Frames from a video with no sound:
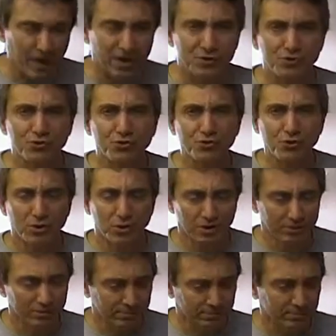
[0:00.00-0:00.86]
Yeah, sure. It
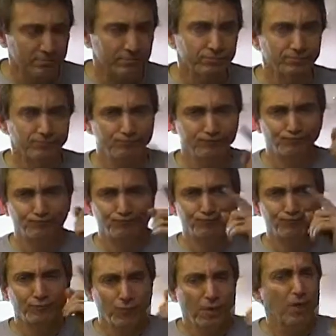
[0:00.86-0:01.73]
ain't gonna happen.
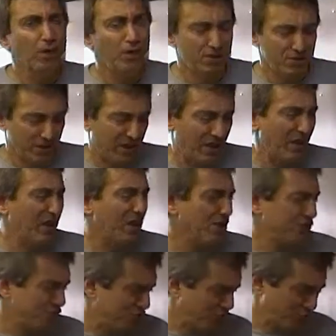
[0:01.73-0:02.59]

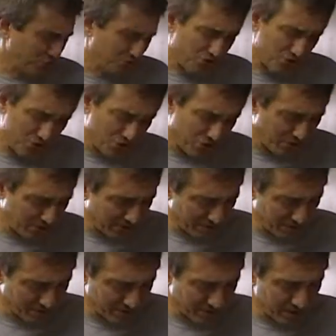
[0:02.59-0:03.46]
Yeah, sure.